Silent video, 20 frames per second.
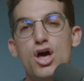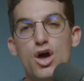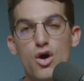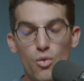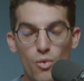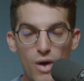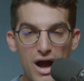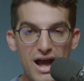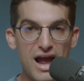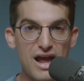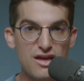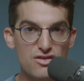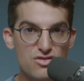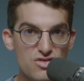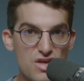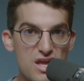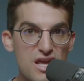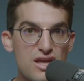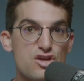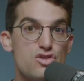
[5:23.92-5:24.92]
why I
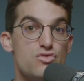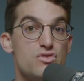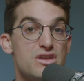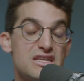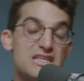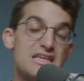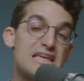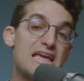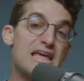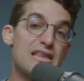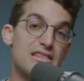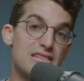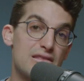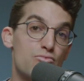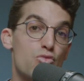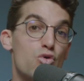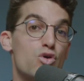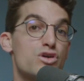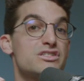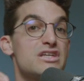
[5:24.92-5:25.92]
think you need to get the
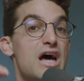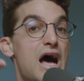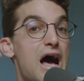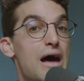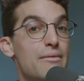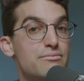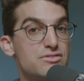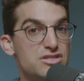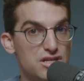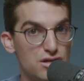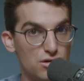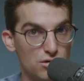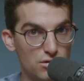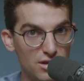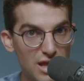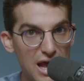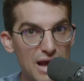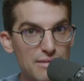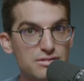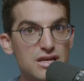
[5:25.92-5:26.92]
more top tier
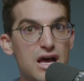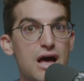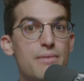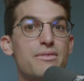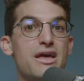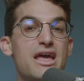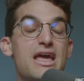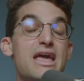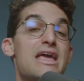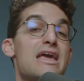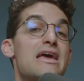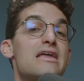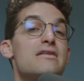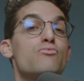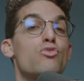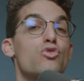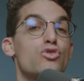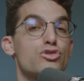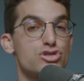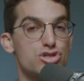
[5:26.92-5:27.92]
laptop and
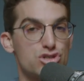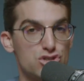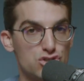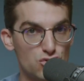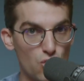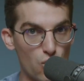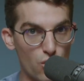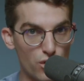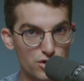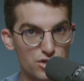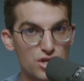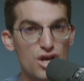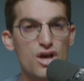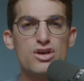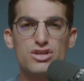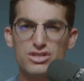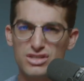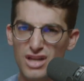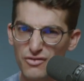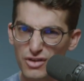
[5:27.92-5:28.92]
more storage.
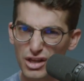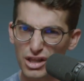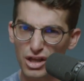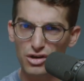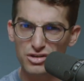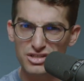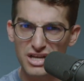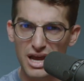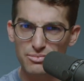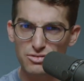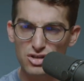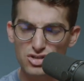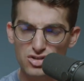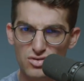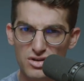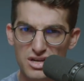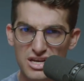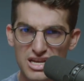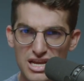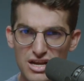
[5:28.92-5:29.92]
So definitely click or tap the
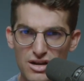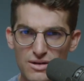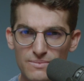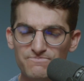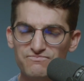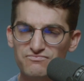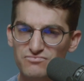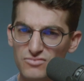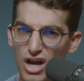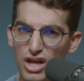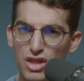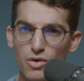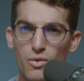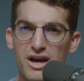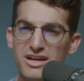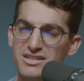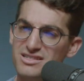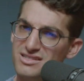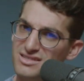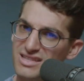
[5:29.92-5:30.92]
screen here.
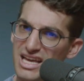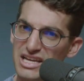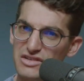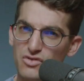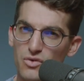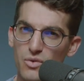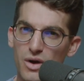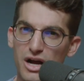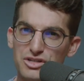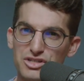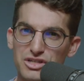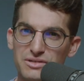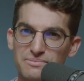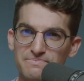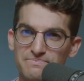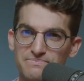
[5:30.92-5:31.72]
Otherwise, thanks for watching.